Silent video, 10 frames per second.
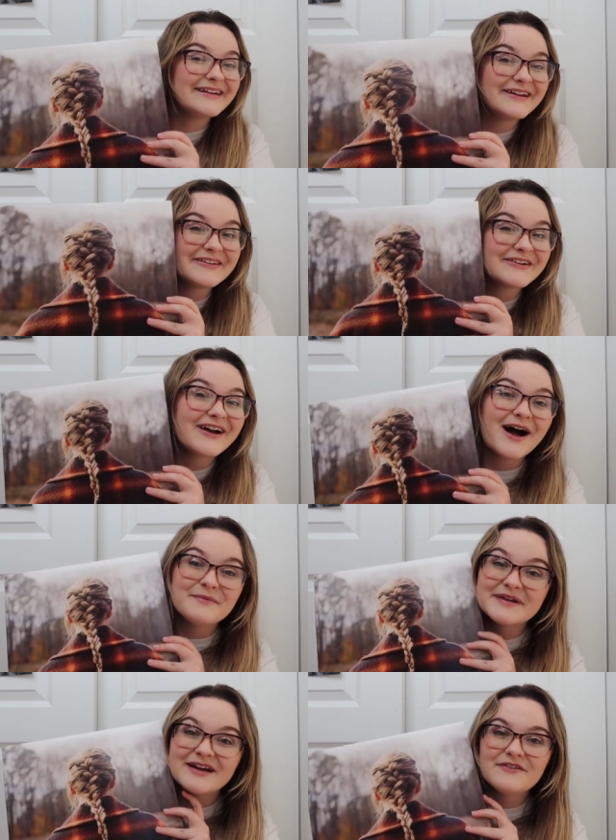another
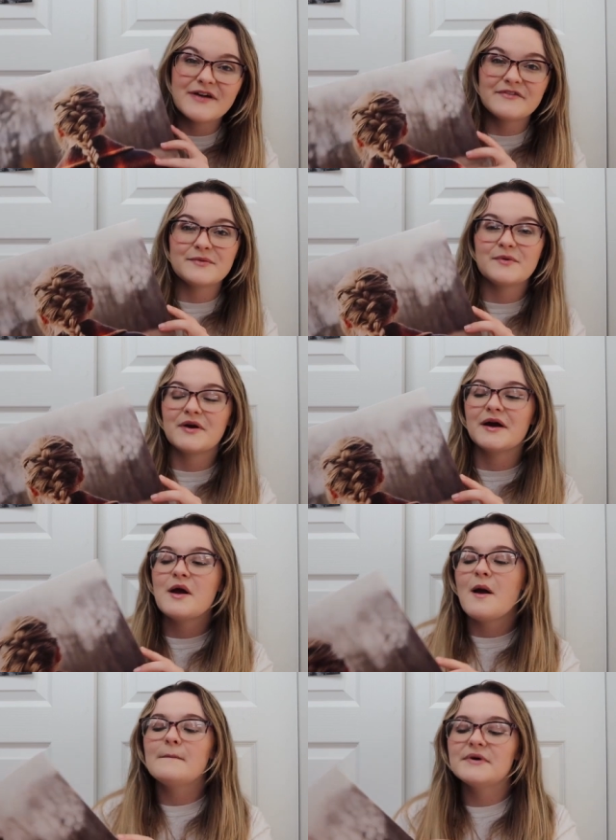copy of Evermore,
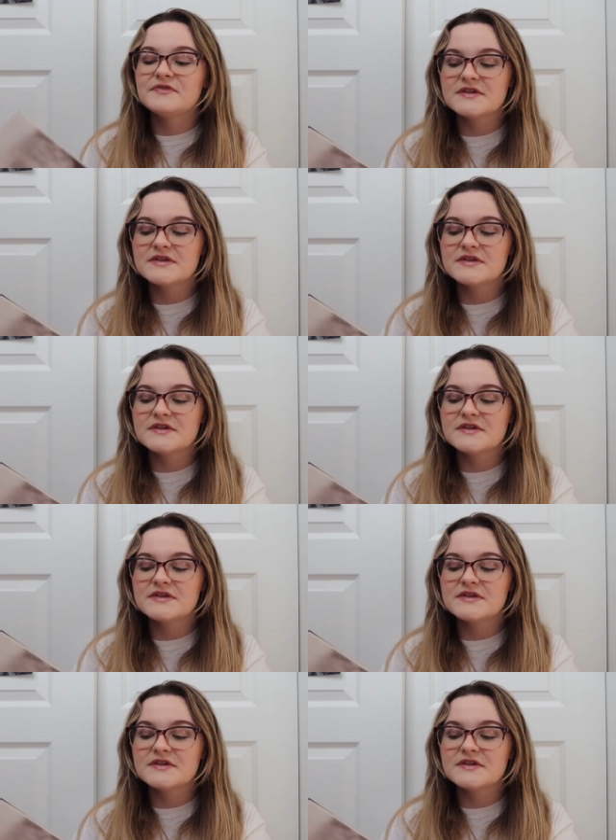but